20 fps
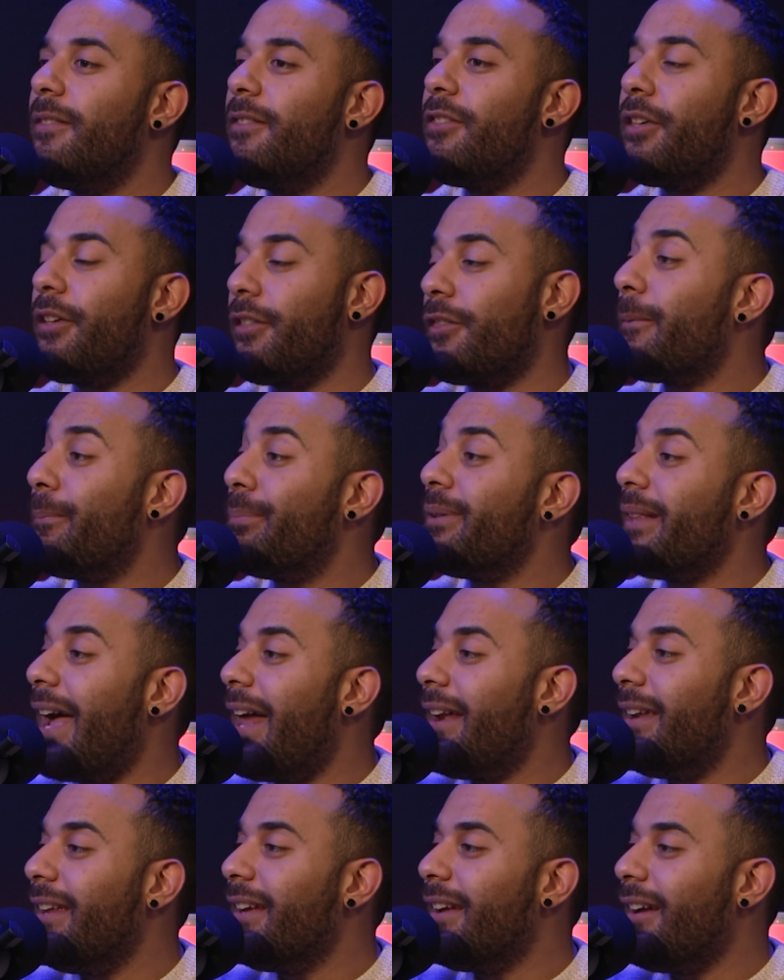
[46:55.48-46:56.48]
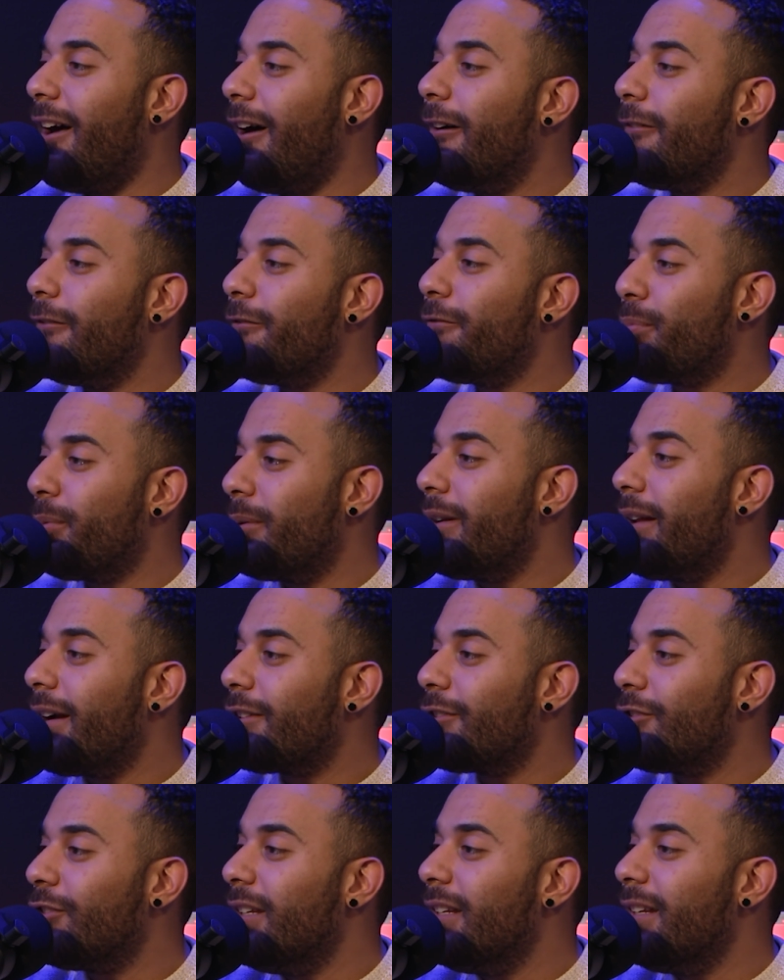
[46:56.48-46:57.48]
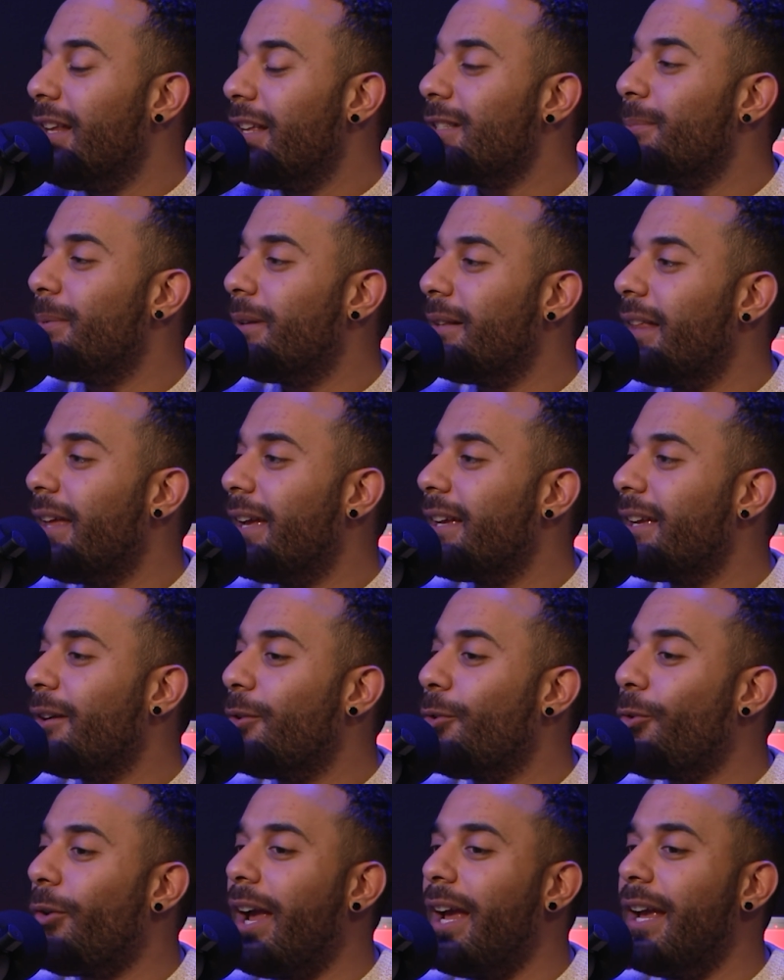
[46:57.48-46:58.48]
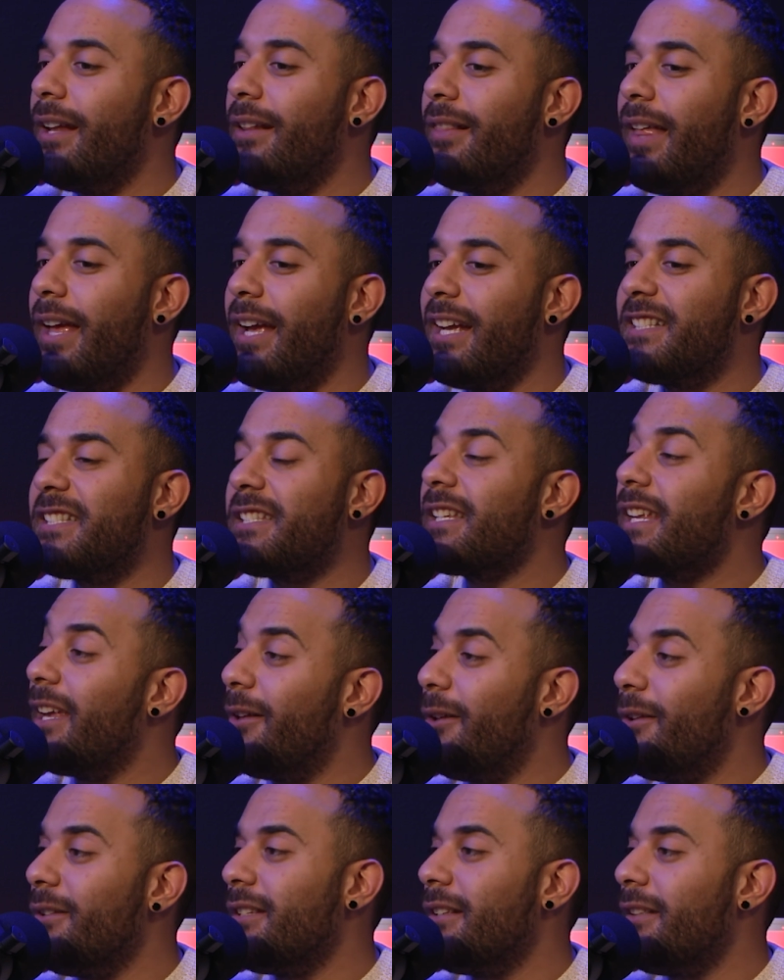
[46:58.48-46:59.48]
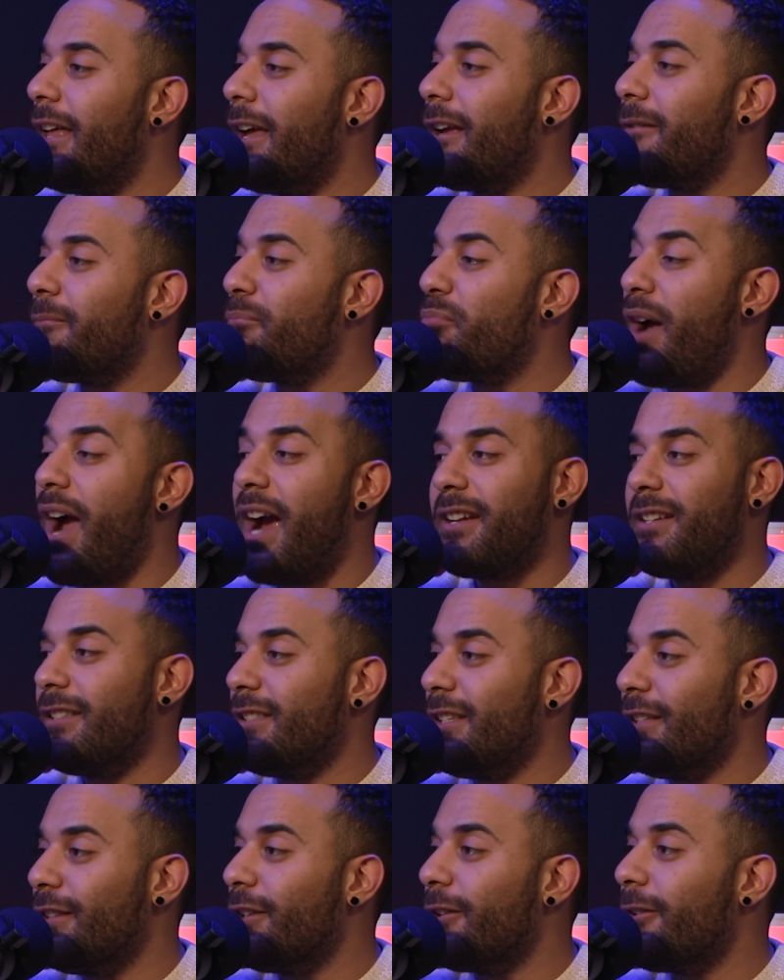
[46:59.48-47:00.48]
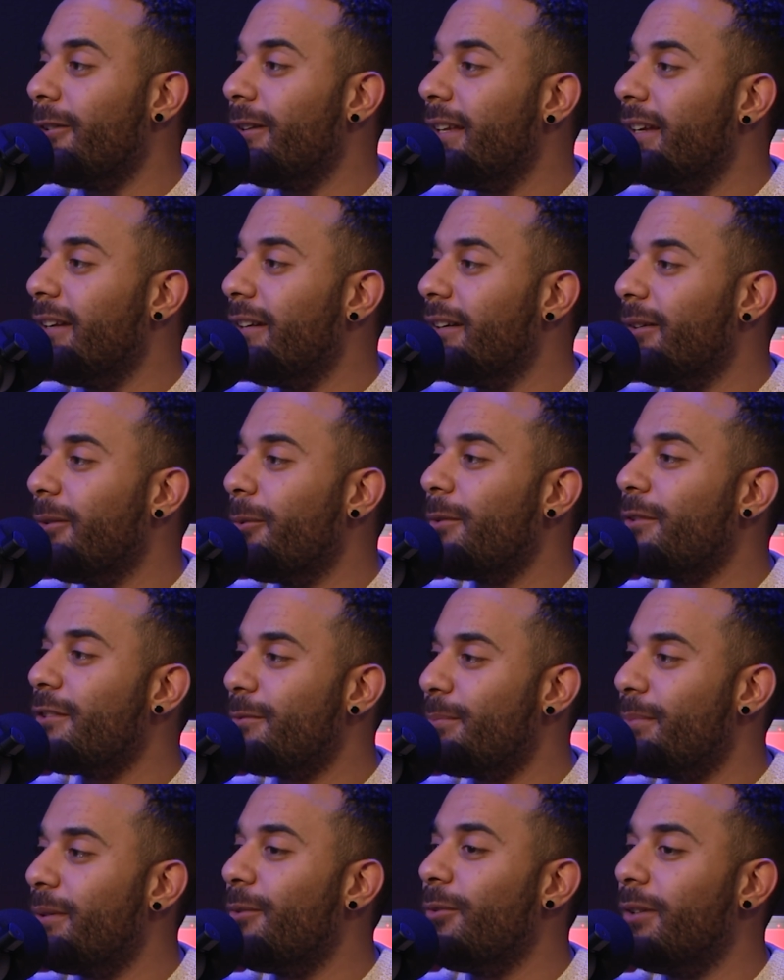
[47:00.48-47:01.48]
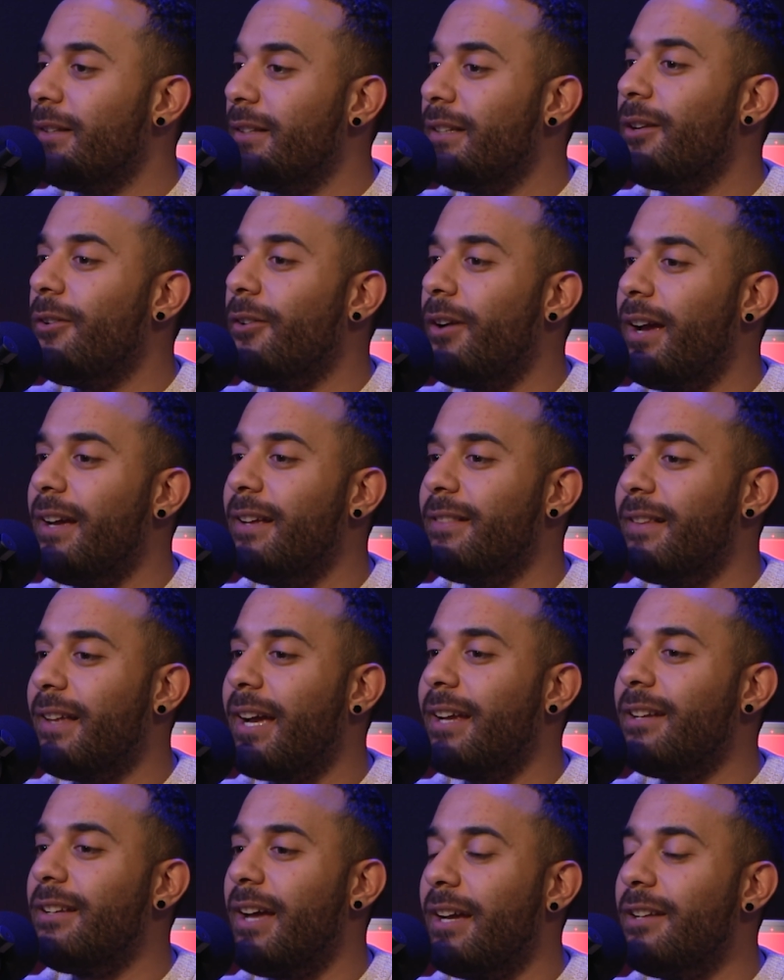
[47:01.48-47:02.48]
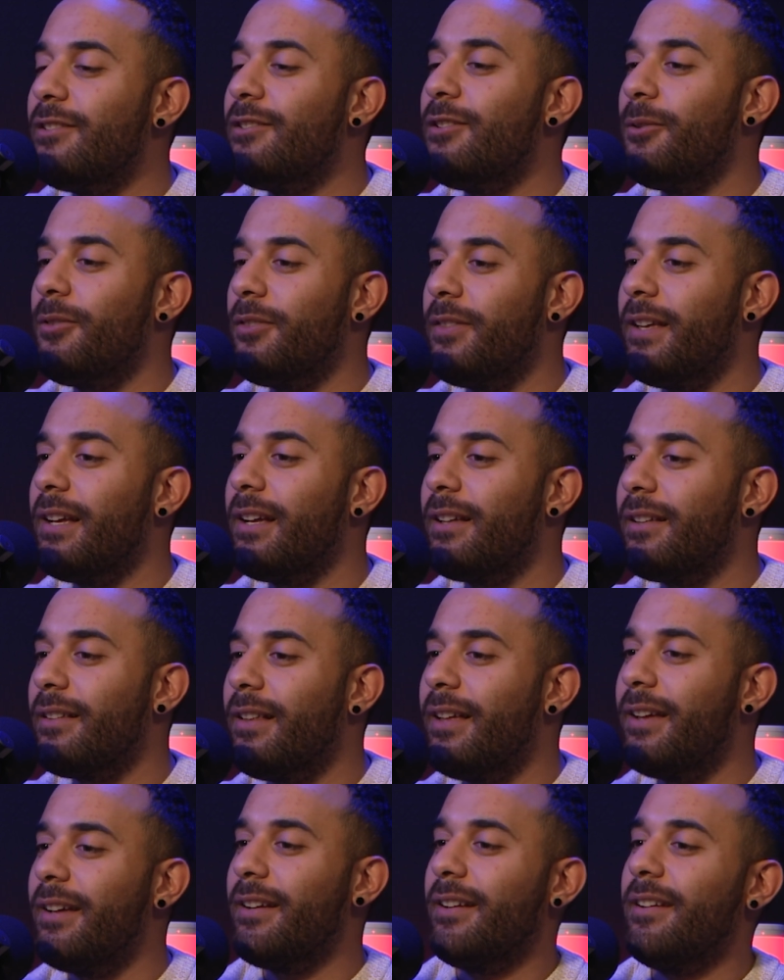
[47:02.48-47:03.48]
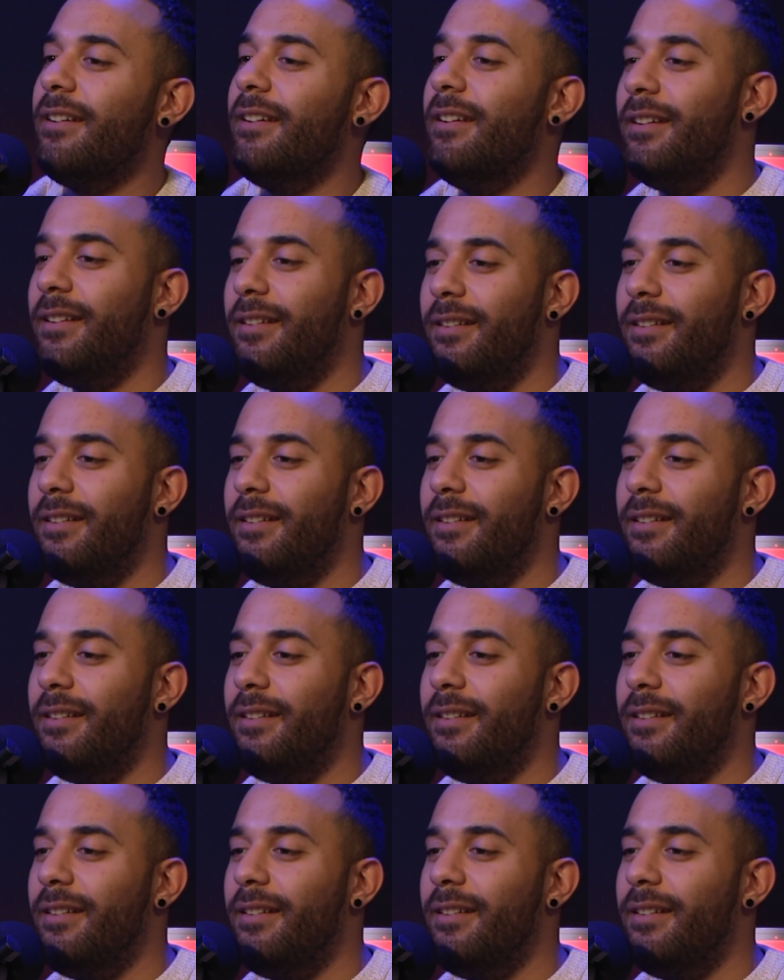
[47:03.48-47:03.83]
the planning of production has been like a great like skill to like practice and learn here, which has been really great. Like I do think like,